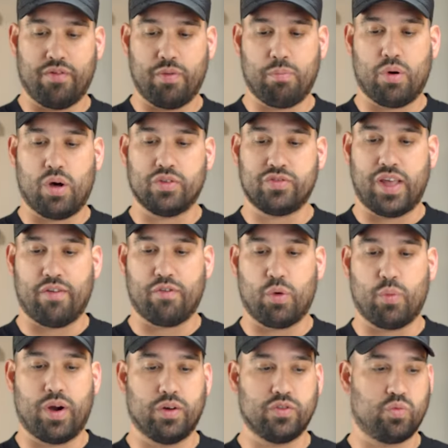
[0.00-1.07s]
of embossed
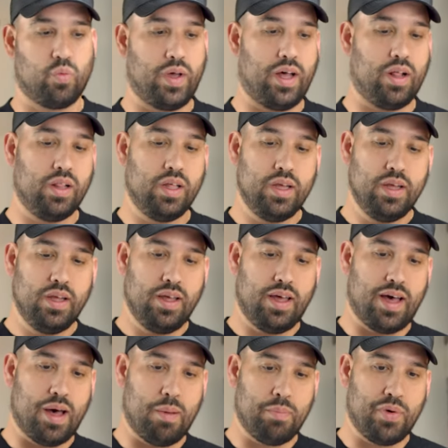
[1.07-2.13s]
everywhere as well.
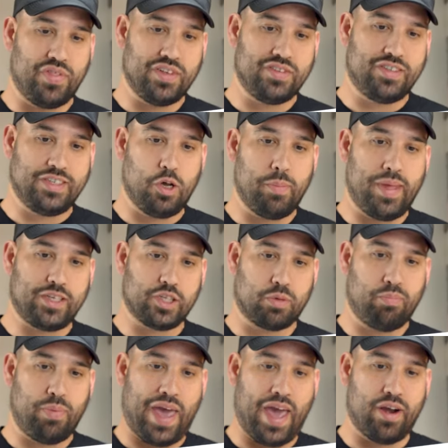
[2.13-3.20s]
Um, but this geometric
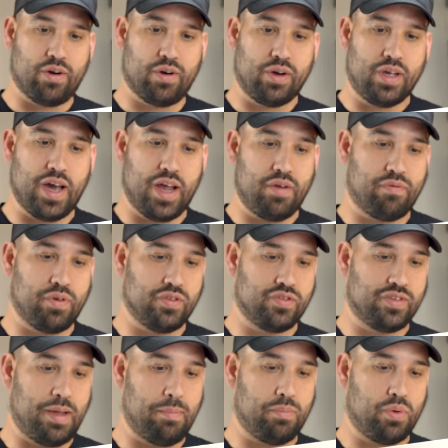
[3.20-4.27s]
pattern kind of
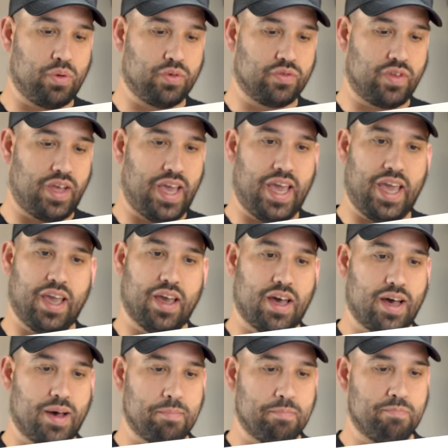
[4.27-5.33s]
resembles a,
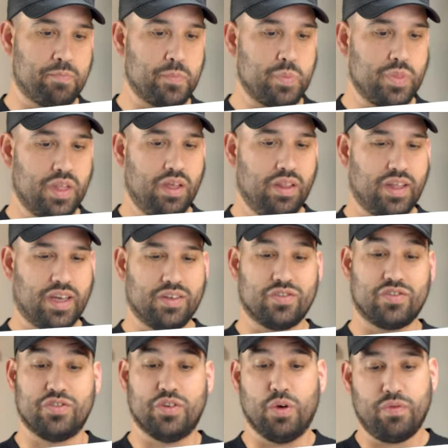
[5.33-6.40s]
um, like a
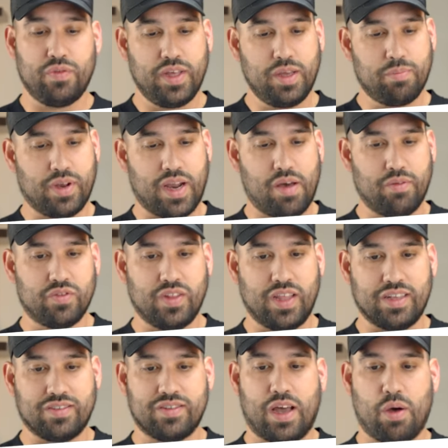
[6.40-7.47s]
snowflake, but obviously
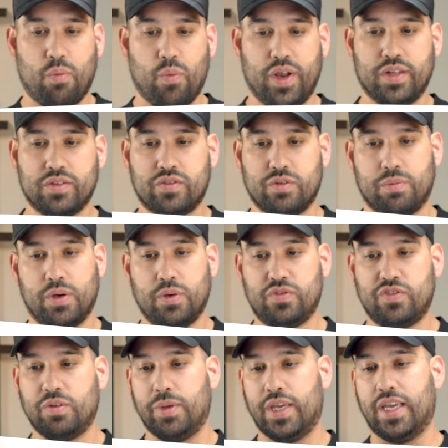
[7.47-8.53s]
that's not what it's
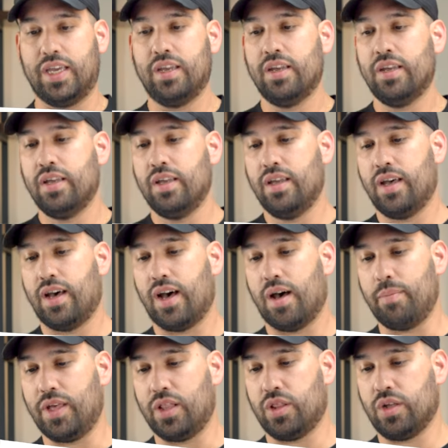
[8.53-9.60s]
supposed to be.
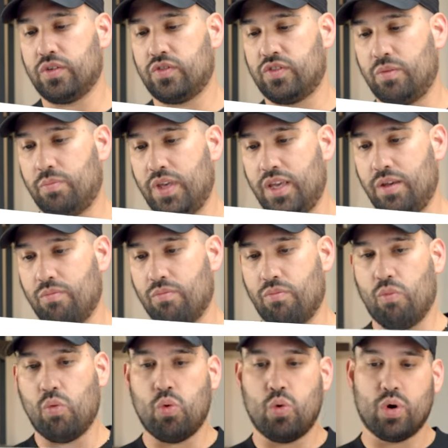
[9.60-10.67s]
Um, it looks to be
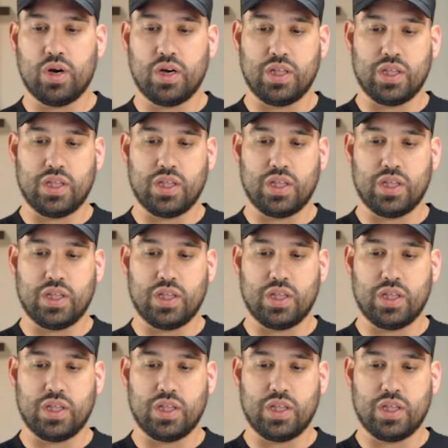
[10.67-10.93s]
more